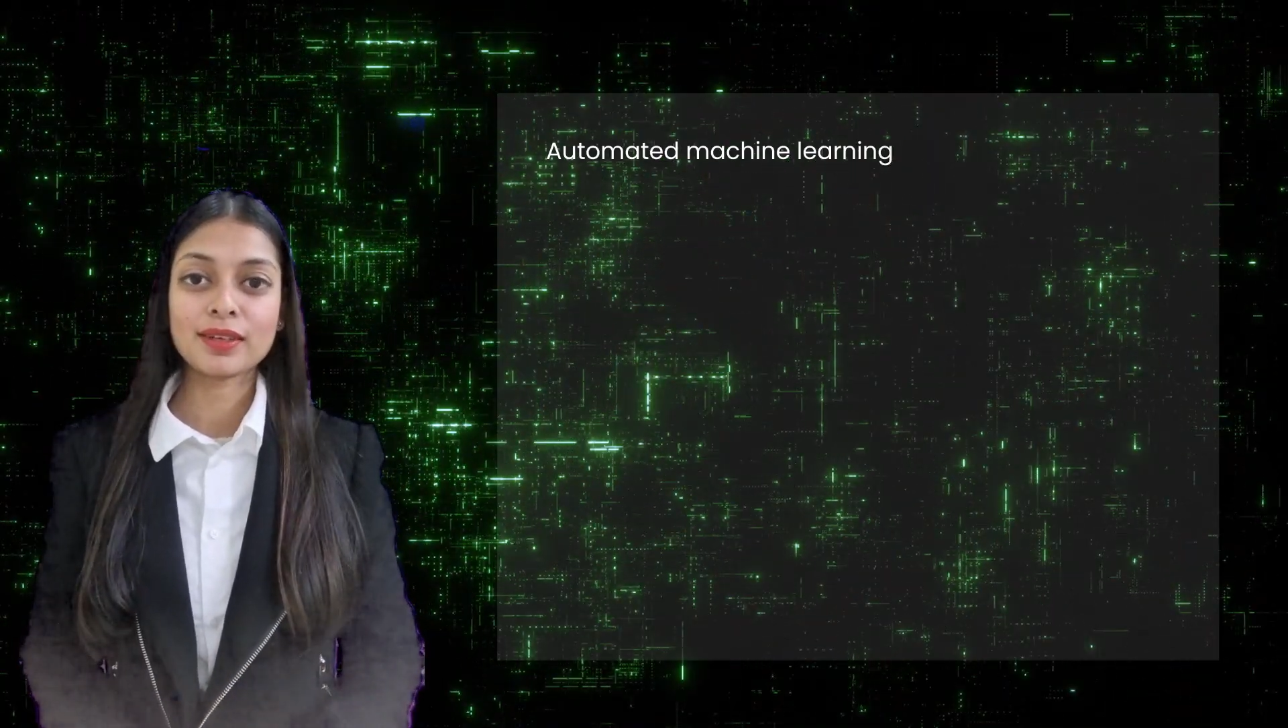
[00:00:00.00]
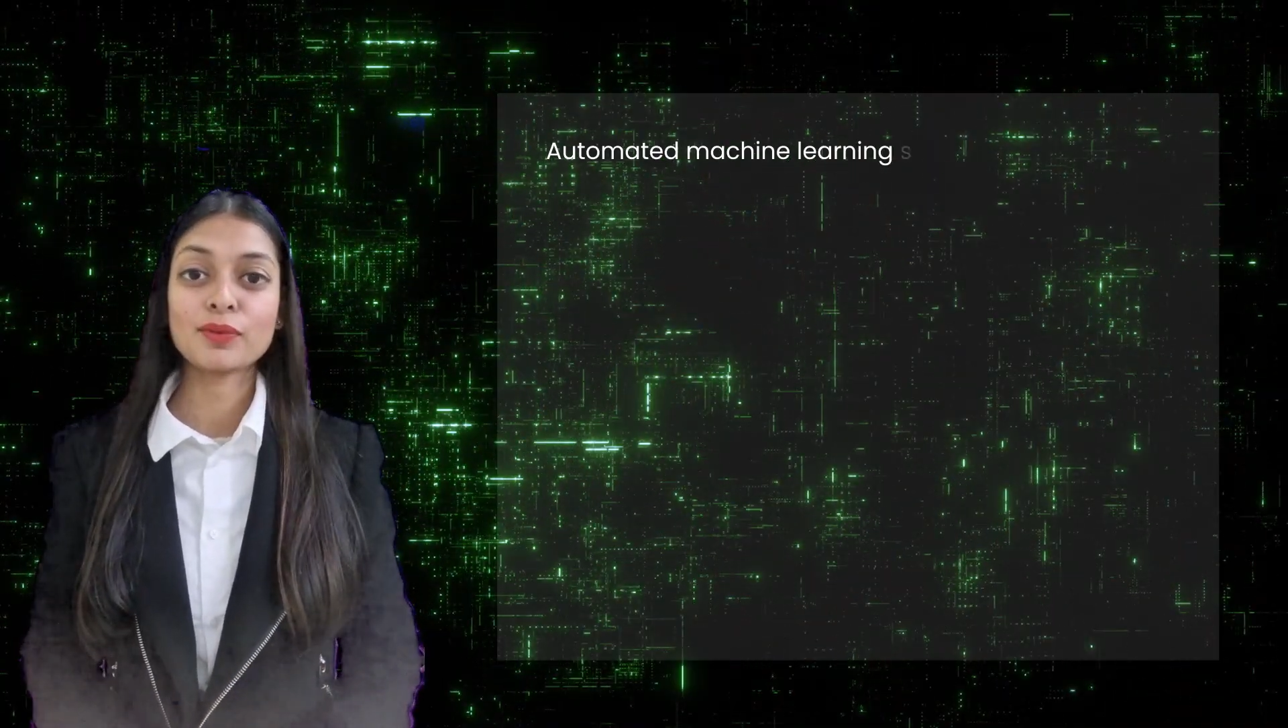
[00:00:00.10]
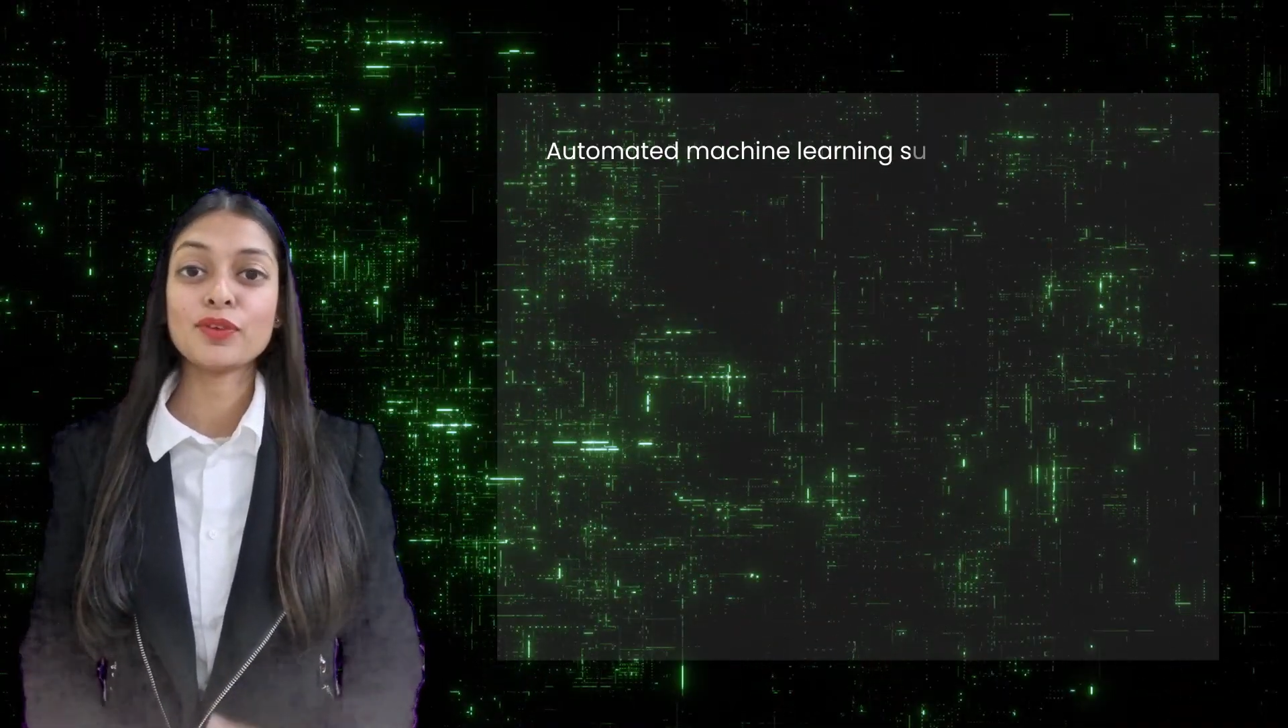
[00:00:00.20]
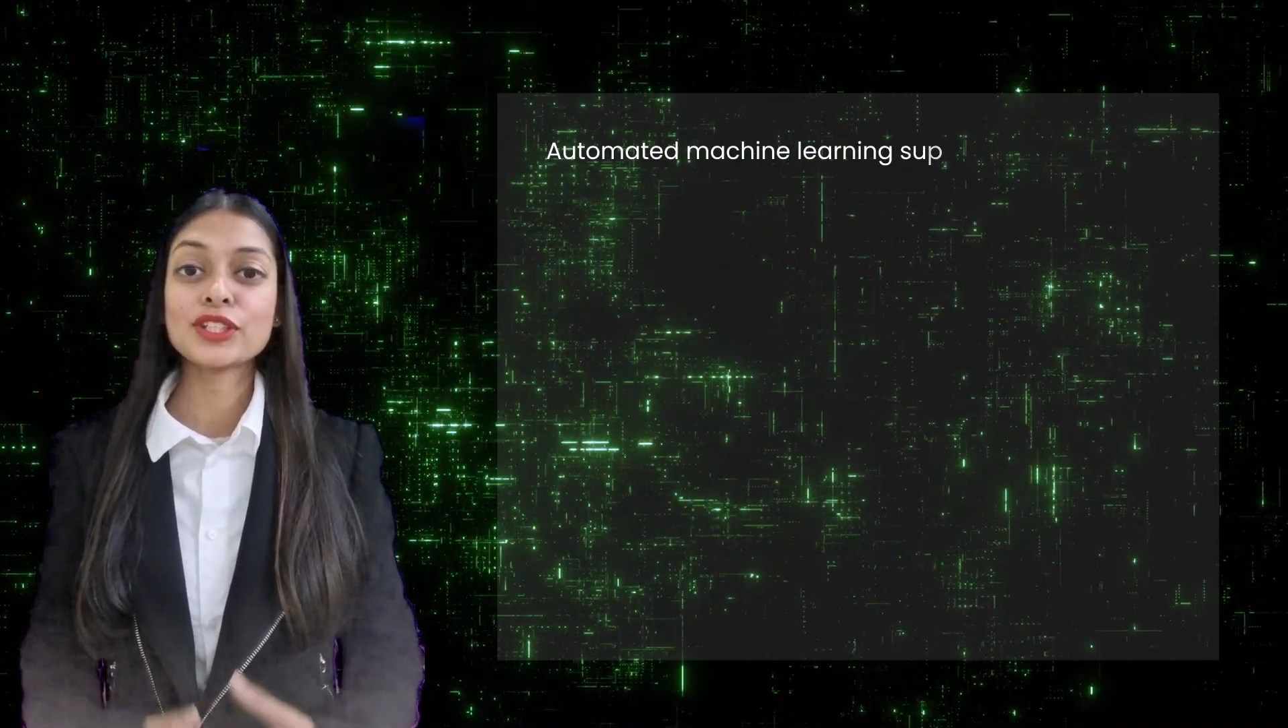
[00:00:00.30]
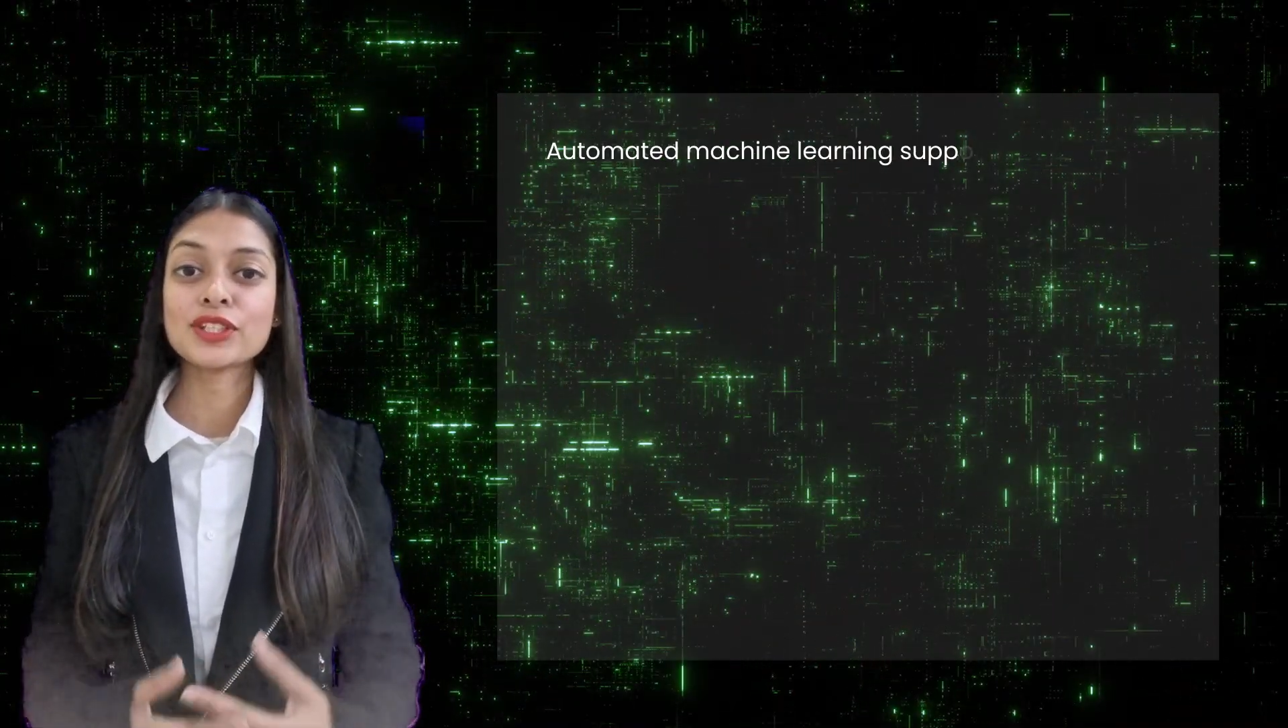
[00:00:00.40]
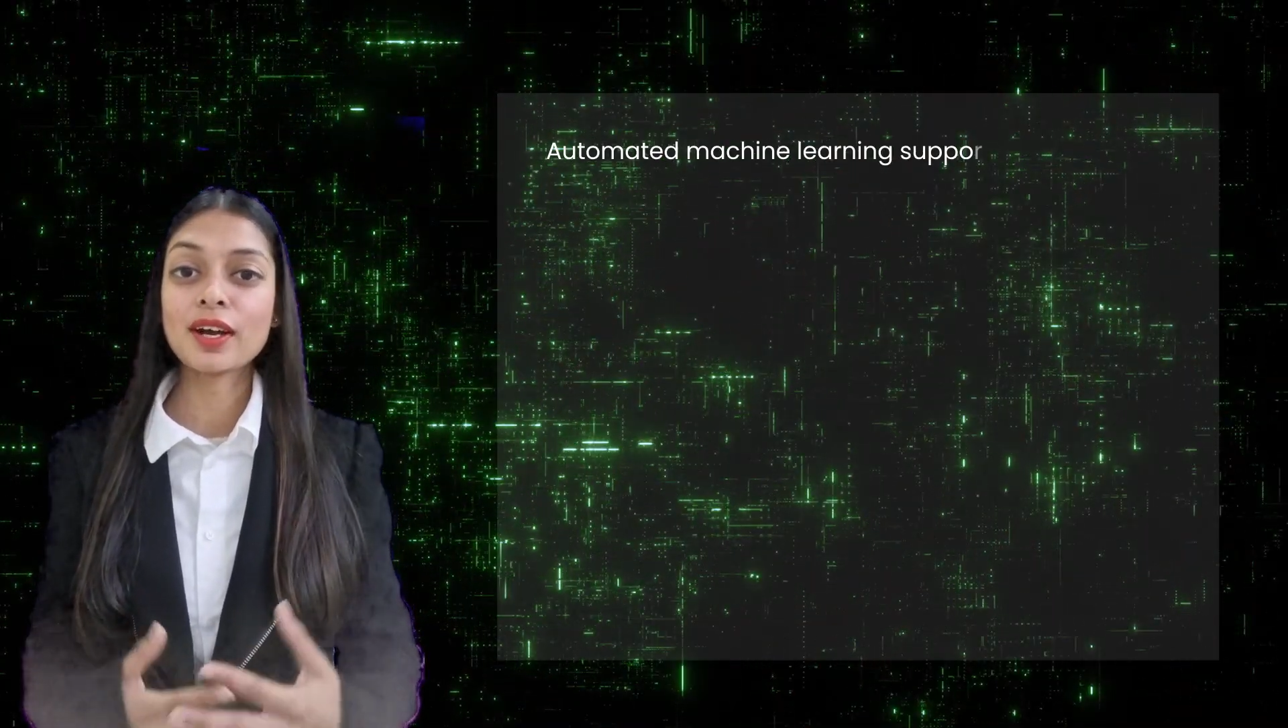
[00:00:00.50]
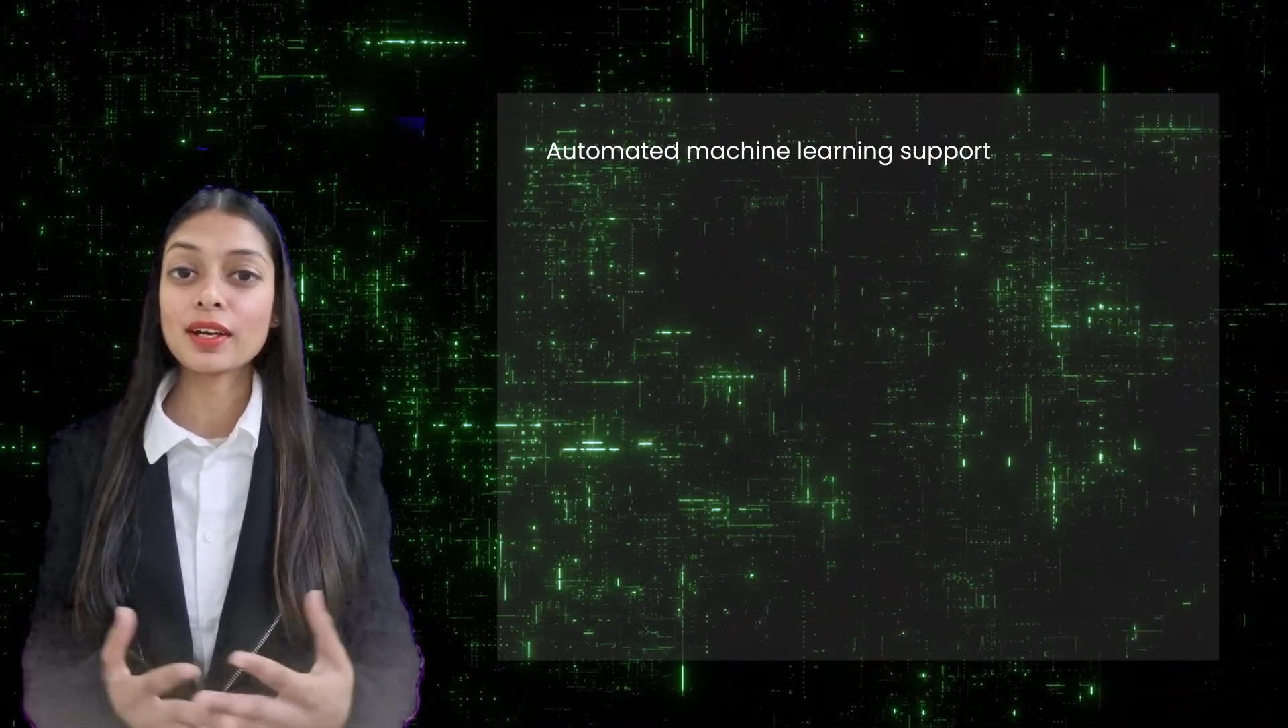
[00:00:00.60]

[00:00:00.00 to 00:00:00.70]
which are